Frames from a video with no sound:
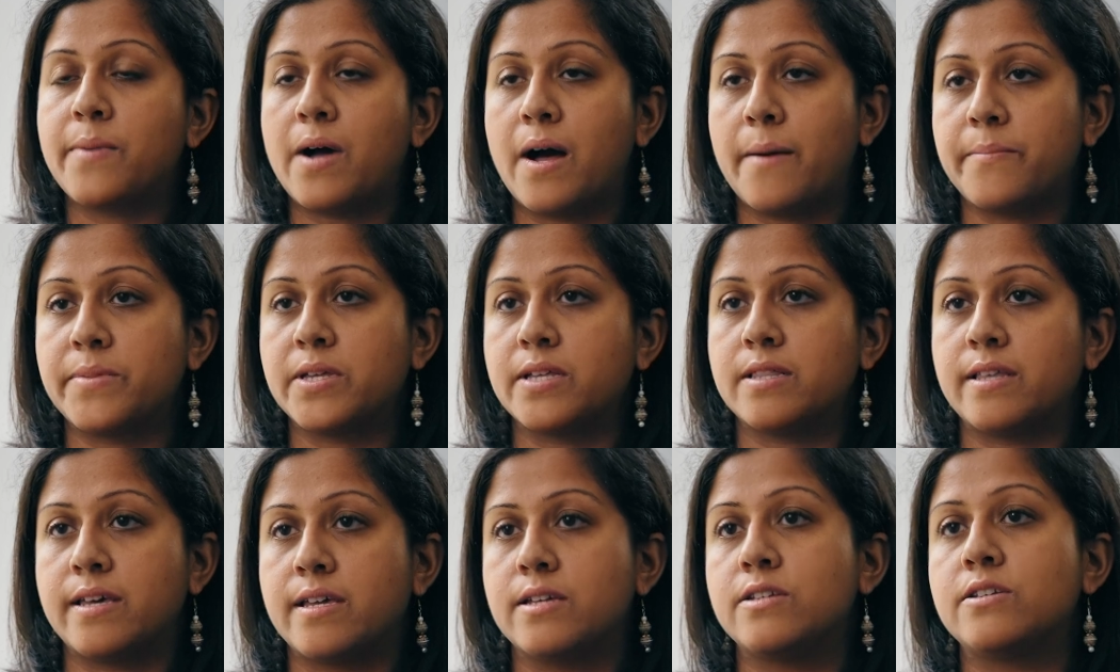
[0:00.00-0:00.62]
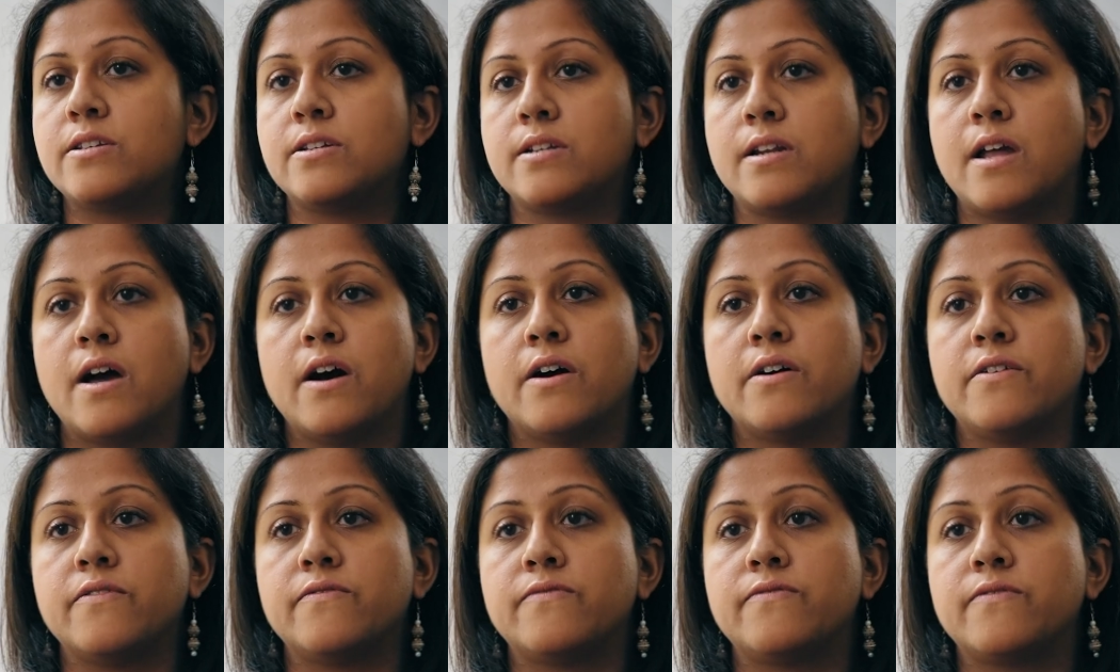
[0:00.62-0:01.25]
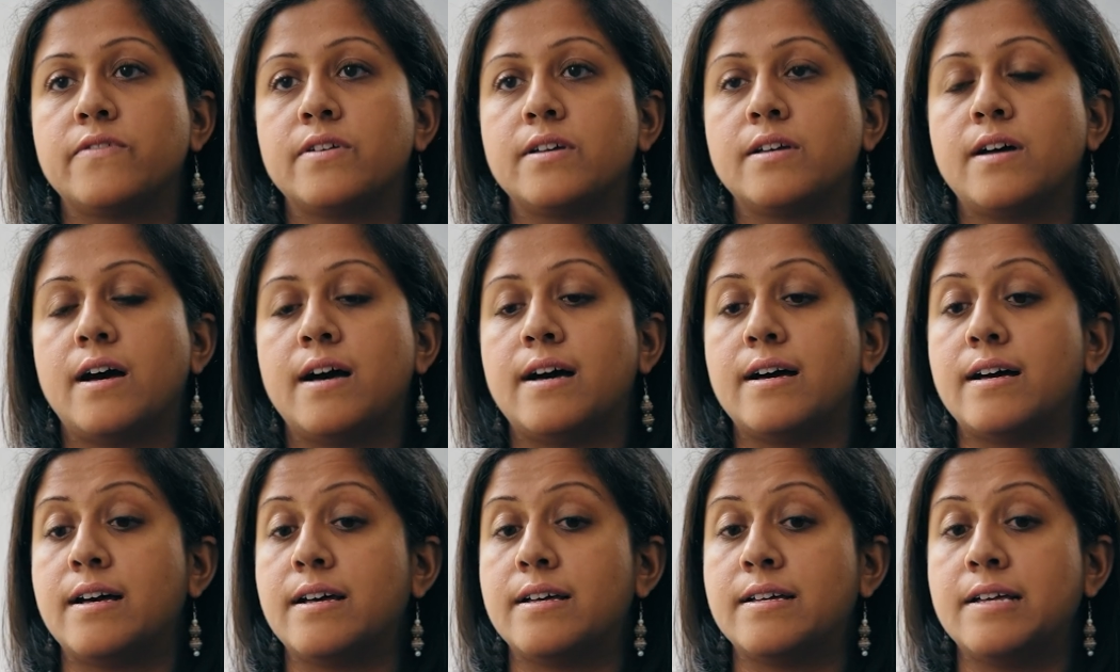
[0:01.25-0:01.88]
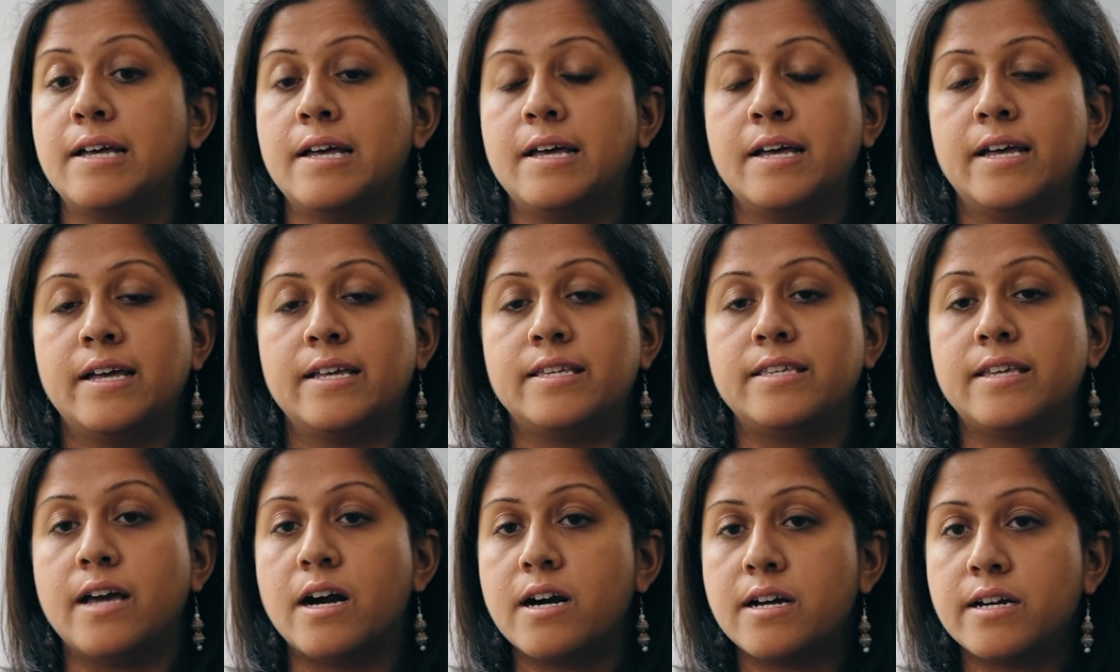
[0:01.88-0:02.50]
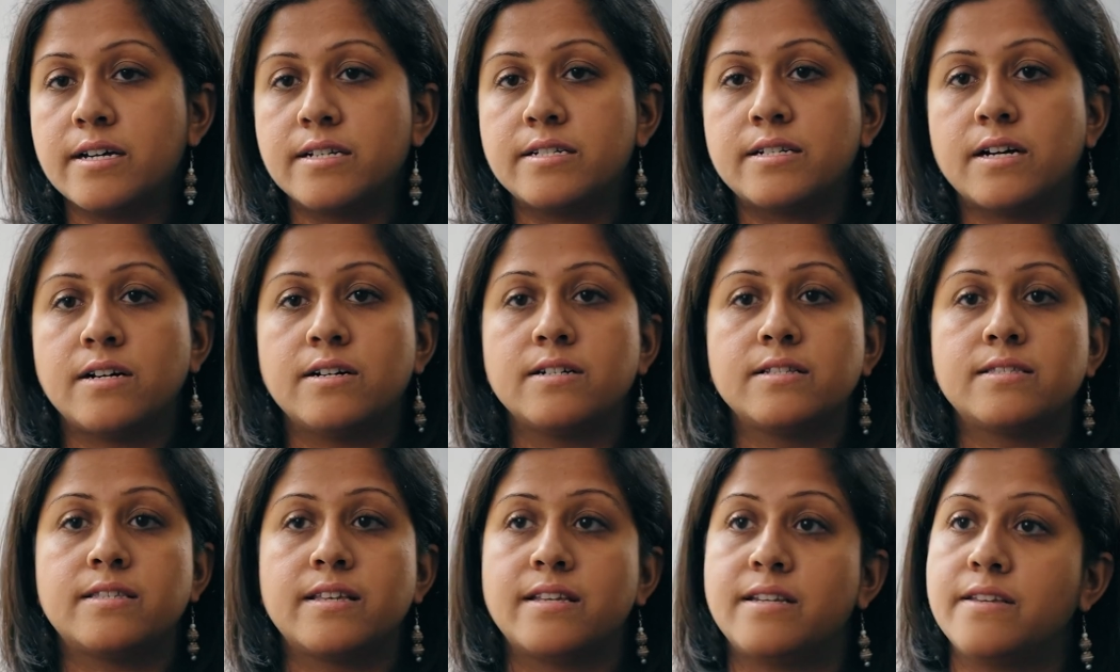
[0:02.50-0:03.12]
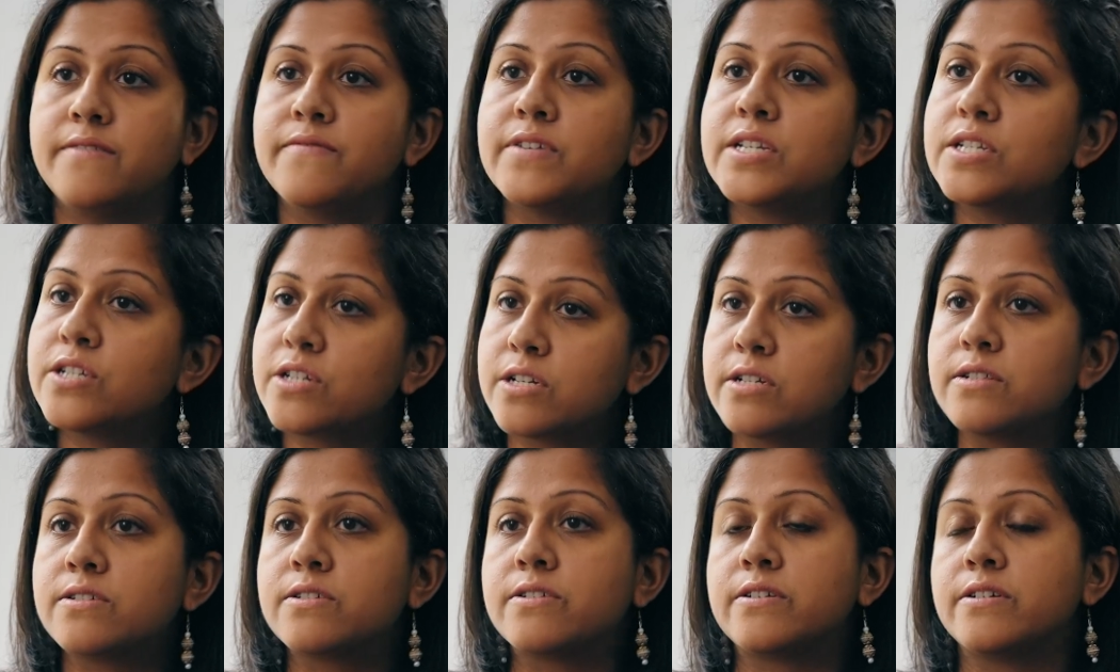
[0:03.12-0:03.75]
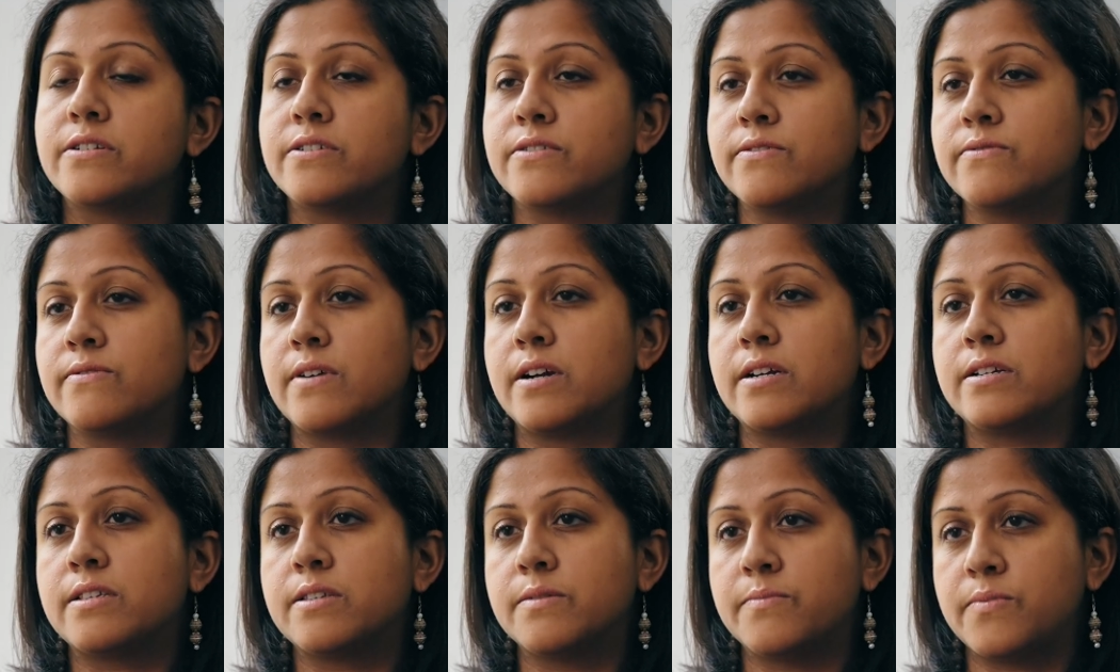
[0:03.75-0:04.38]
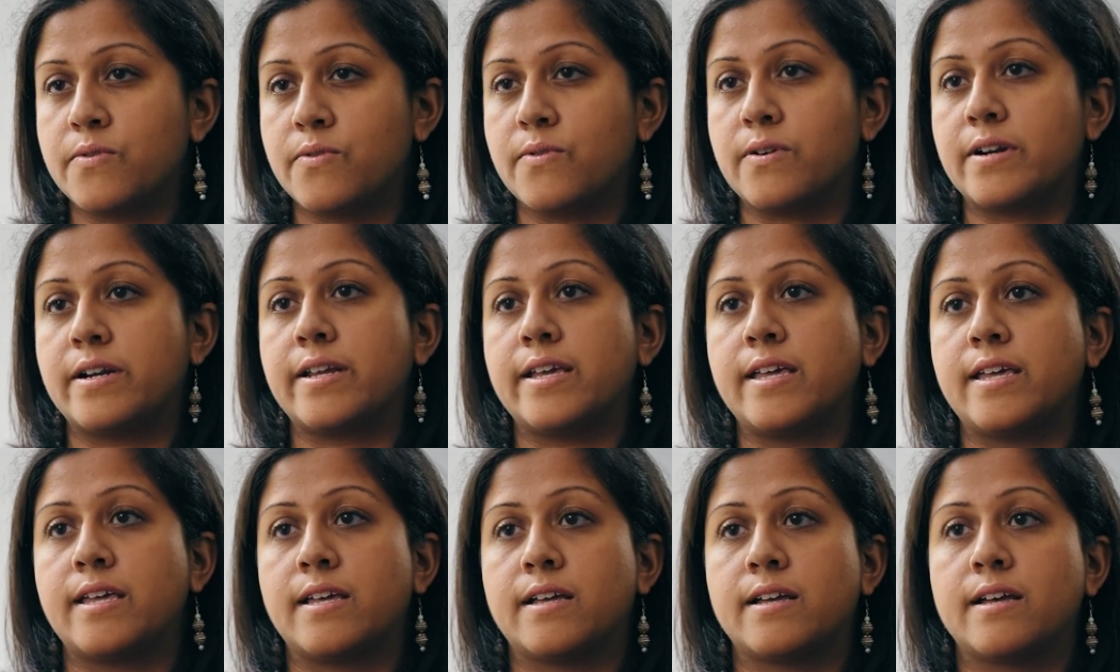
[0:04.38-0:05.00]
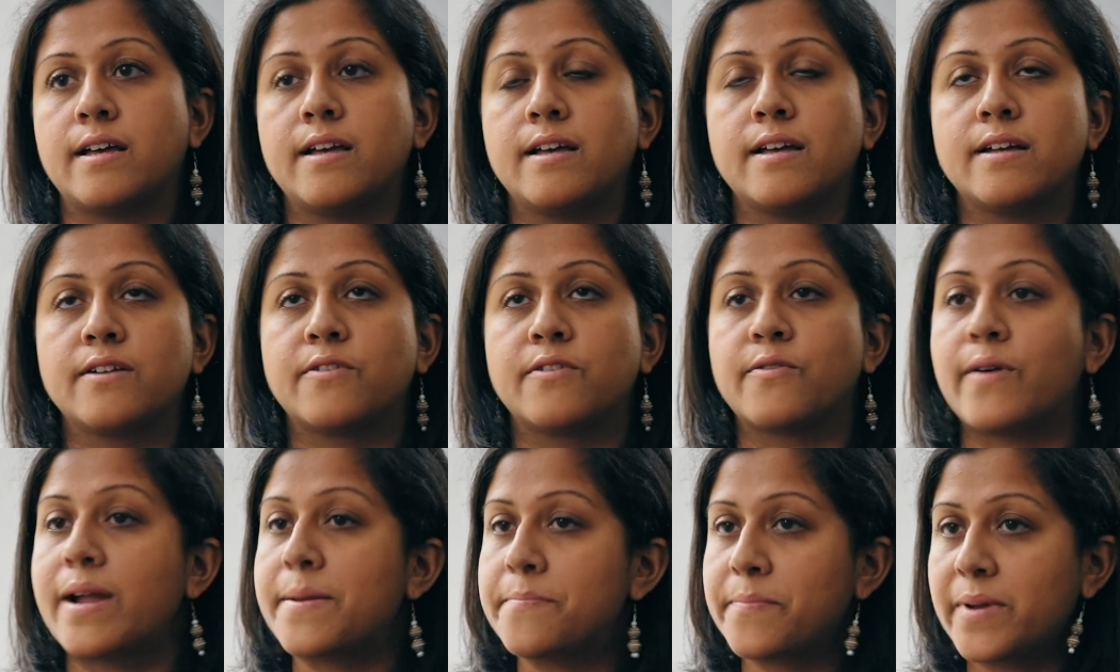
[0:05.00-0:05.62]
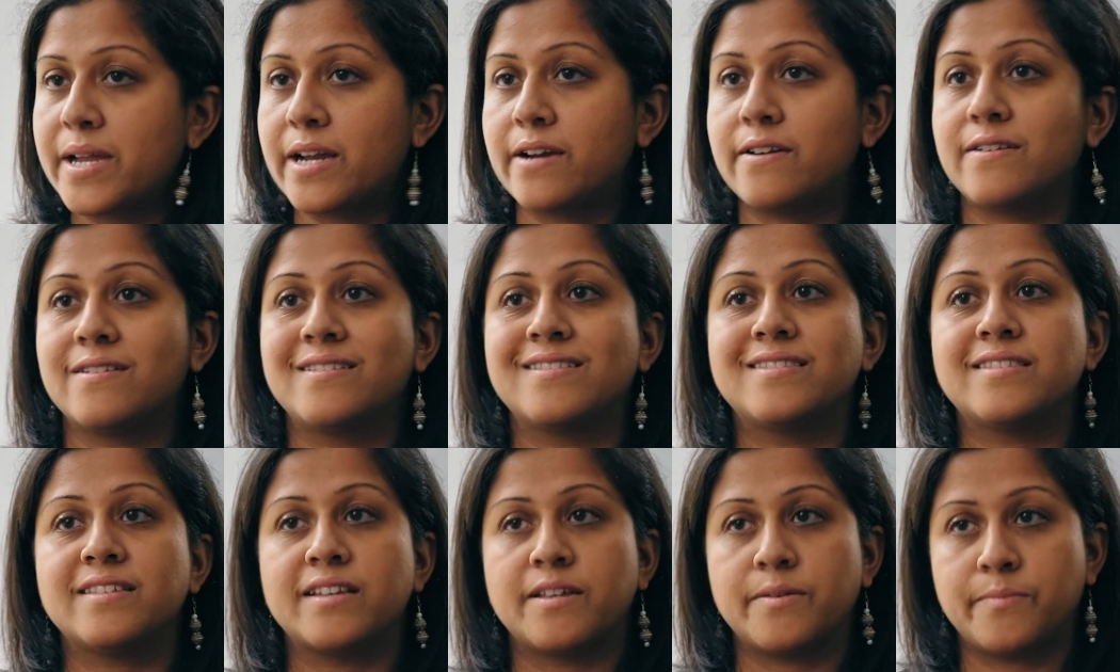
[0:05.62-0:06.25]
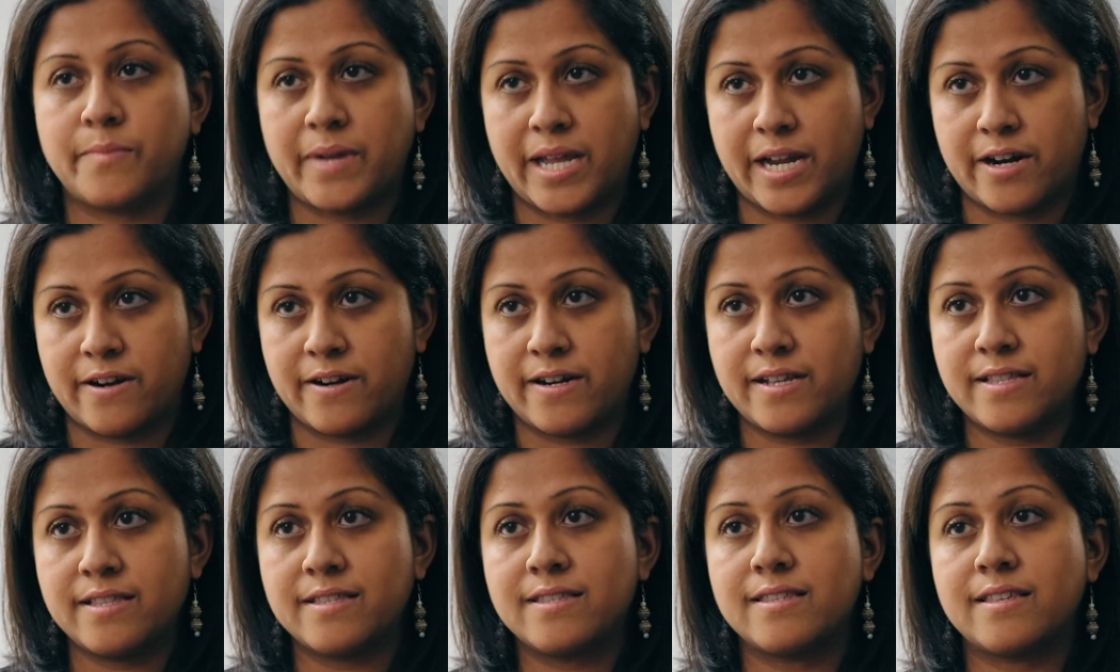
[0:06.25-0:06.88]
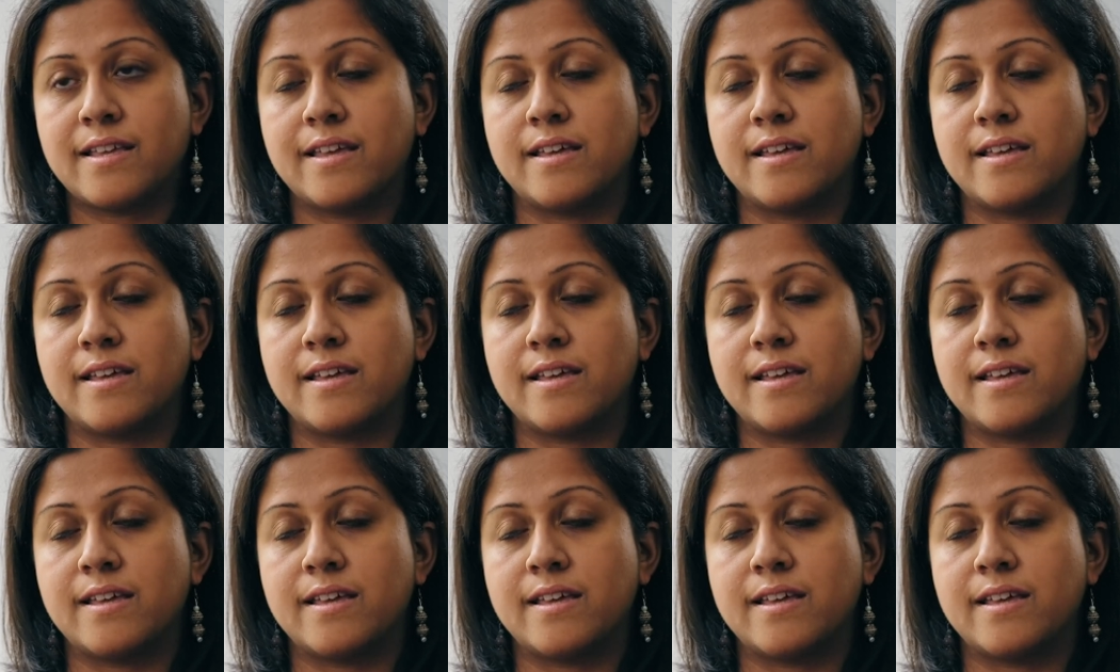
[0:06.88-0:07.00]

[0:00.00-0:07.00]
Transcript: population of young adults and even children who are supporting grandparents and parents,